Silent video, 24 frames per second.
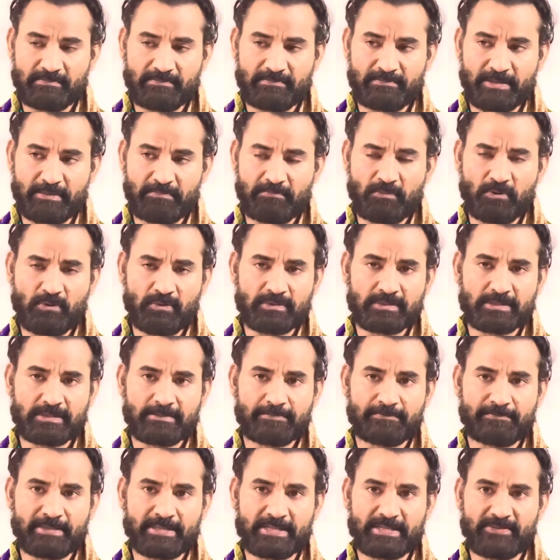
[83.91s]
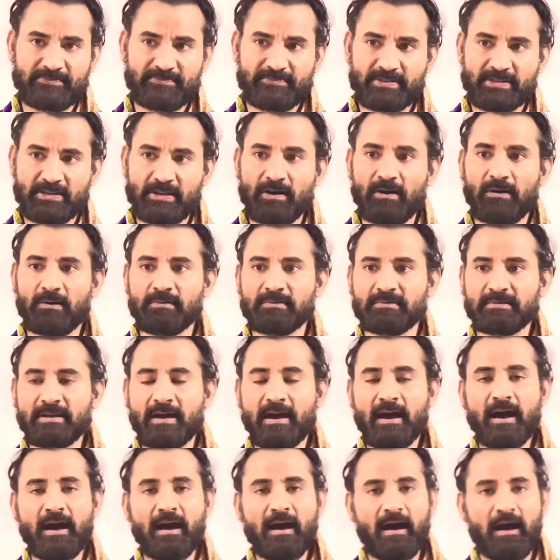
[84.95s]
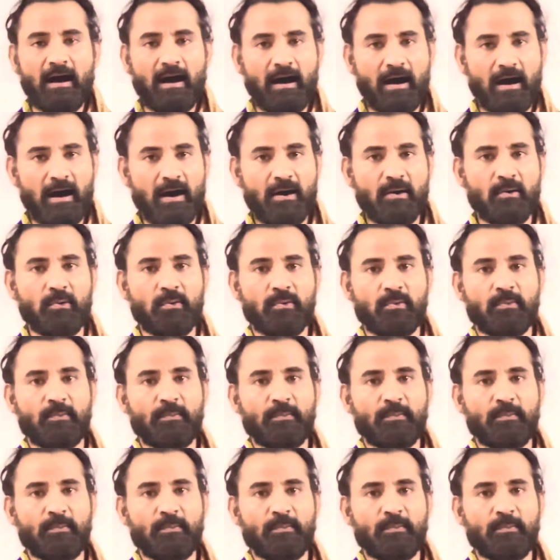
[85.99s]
be more specific on how